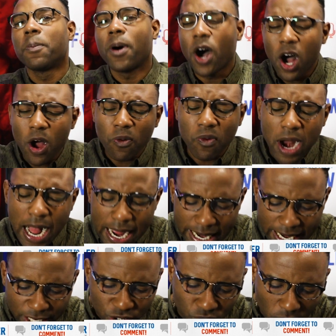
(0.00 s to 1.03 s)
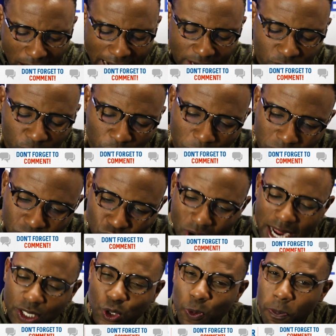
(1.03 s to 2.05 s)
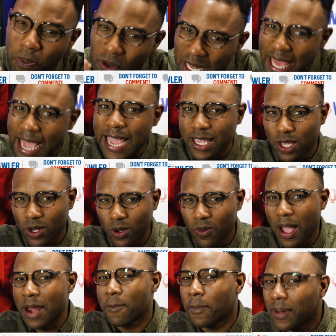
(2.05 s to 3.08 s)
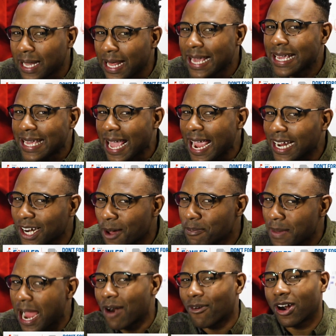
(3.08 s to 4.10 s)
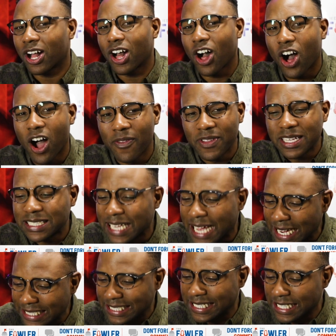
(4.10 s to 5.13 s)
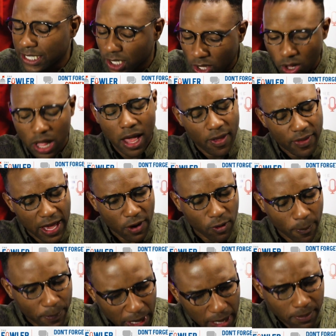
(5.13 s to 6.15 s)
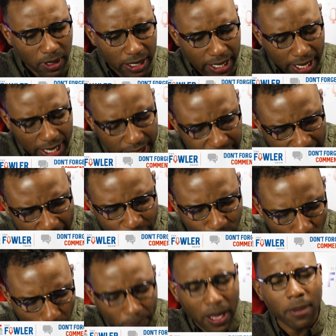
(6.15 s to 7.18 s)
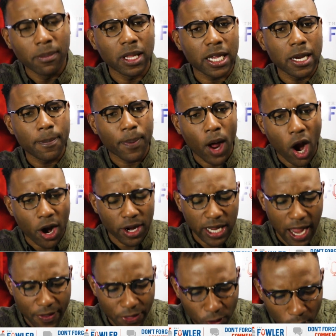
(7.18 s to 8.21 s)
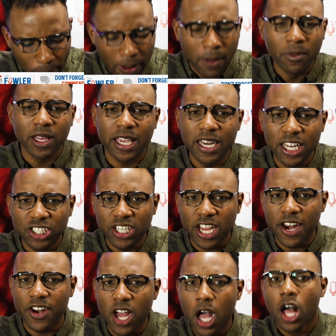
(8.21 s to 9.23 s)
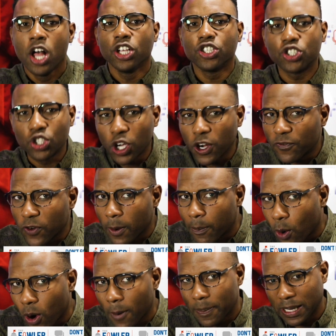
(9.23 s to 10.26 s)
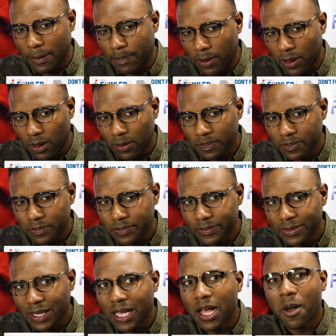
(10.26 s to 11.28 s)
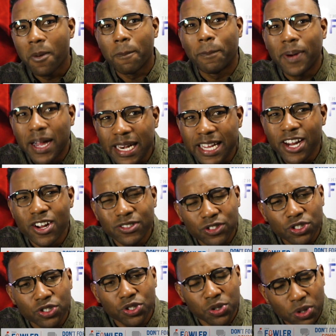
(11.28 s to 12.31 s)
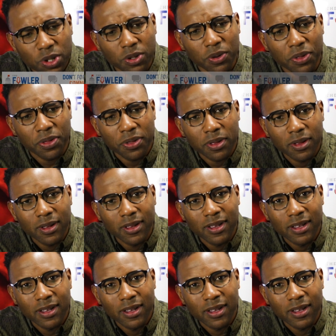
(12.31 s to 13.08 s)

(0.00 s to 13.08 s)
Paul Ryan tried to try to play you and placate America on this ideal that Republicans and the Republican Party and the Republican agenda stood for poor people. But here's the truth.